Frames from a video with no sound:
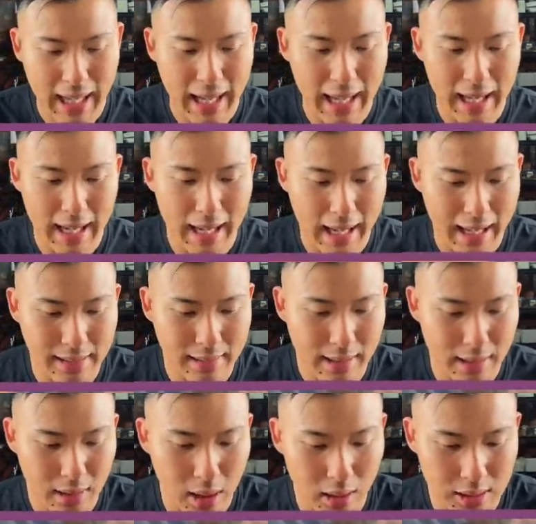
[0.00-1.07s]
And
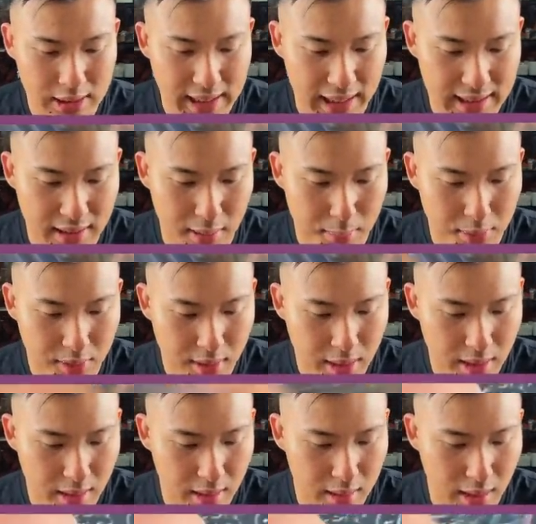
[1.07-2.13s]
then Colin Sexton,
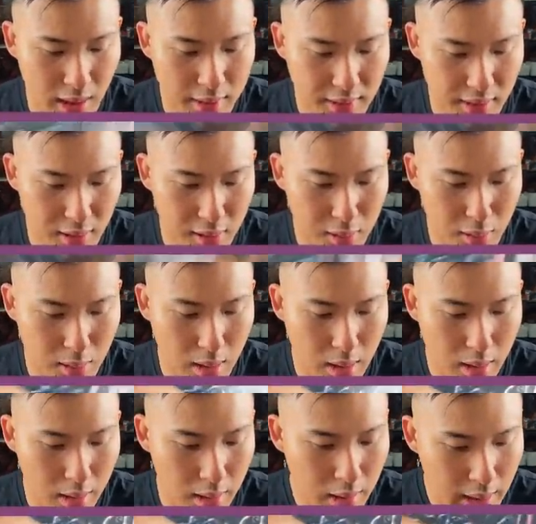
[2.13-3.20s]
Obsidian, Isaac
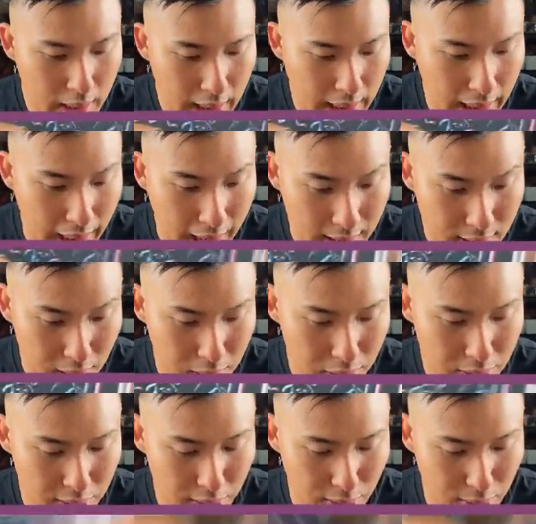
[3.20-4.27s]
Okoro,
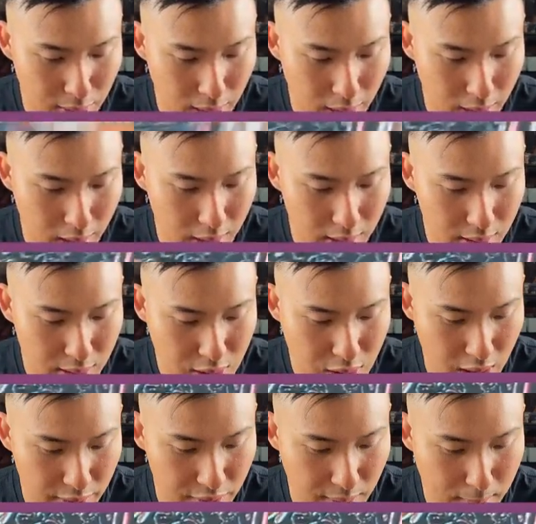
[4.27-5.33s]
Donald Cerrone,
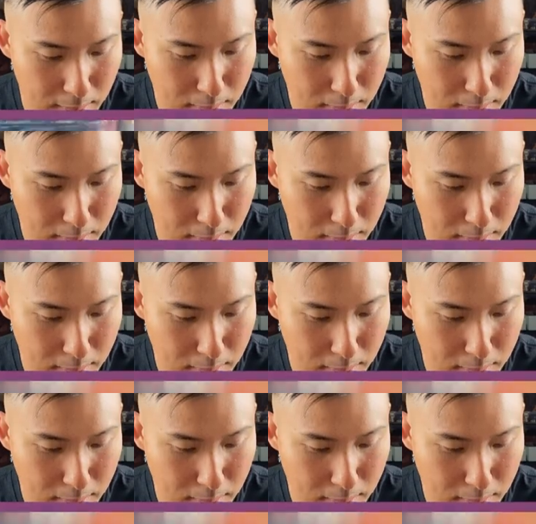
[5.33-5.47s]
Jennifer